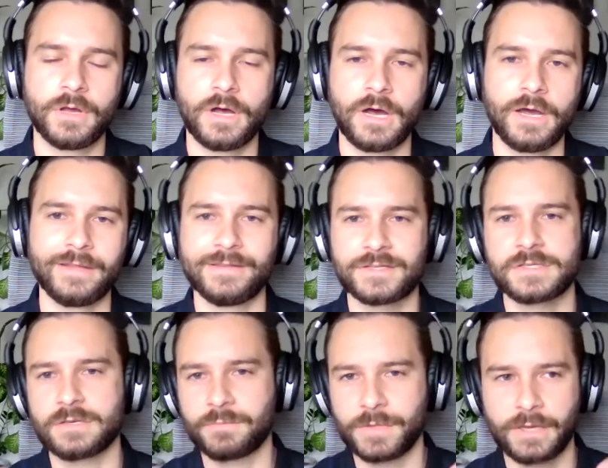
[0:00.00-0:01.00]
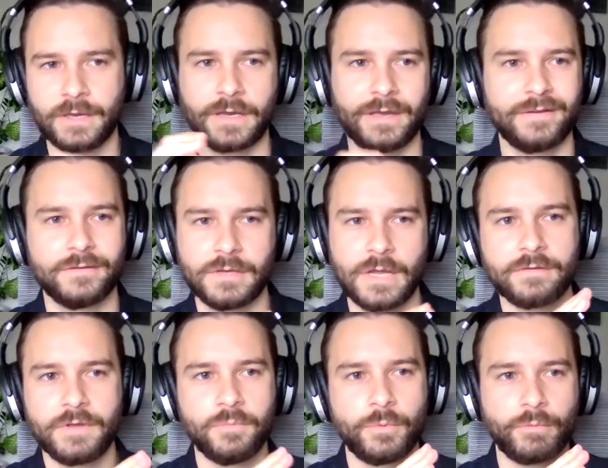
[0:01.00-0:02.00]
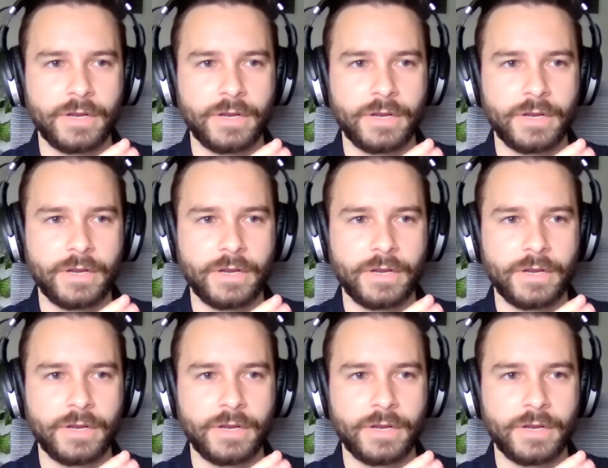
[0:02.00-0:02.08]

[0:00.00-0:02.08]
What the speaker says: And this is something, again, not available